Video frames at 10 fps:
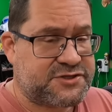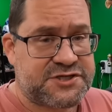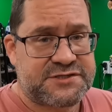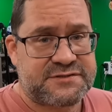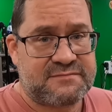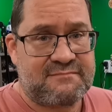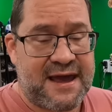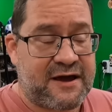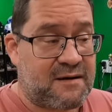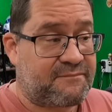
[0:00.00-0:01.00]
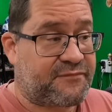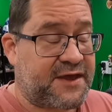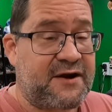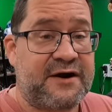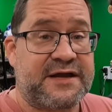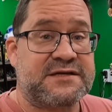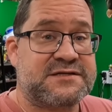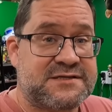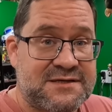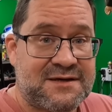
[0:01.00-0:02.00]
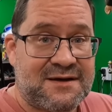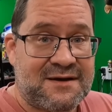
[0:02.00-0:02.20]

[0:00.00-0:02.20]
just make up theories